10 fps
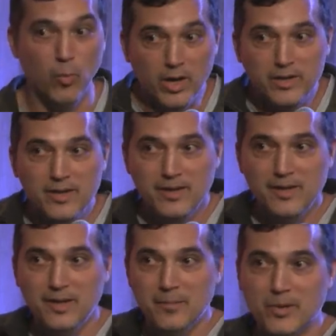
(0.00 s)
One
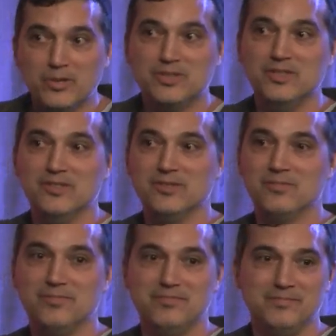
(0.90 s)
person's
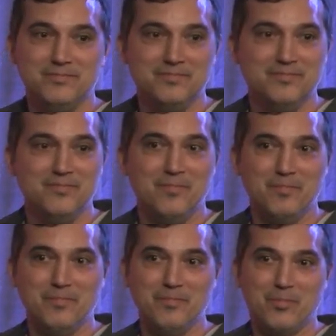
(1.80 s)

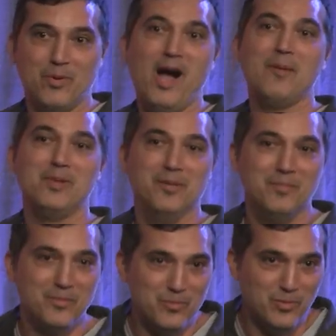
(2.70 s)

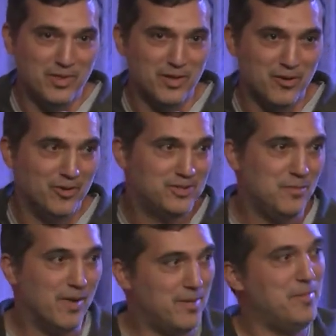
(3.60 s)
problem with the currency
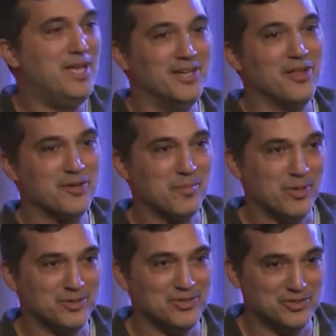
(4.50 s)
might be another
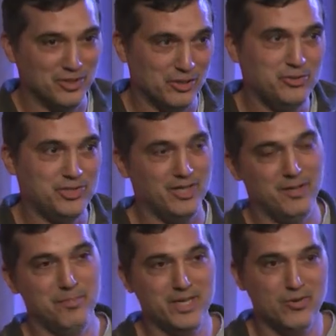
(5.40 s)
person's solution,
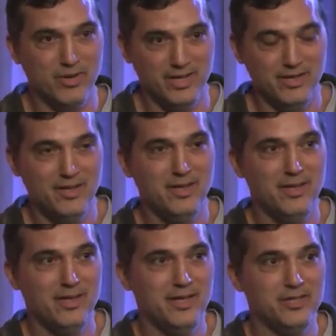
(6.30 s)
and Bitcoin
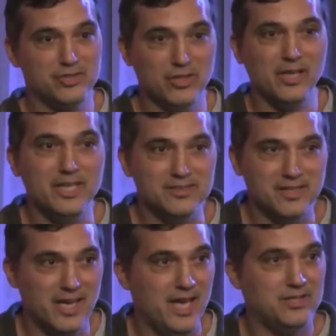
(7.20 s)
certainly is
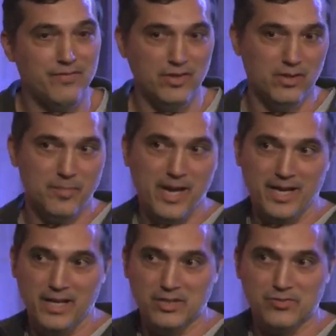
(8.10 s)
the case if you look back
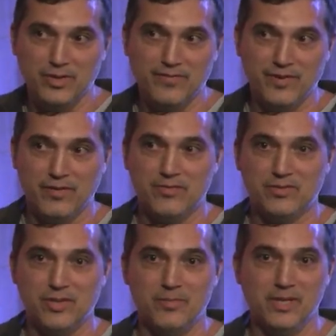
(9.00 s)
in history for
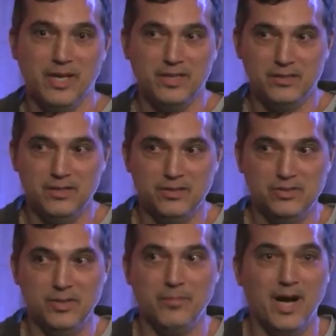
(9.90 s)
something like
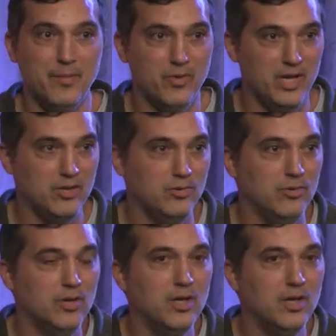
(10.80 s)
Zimbabwe, who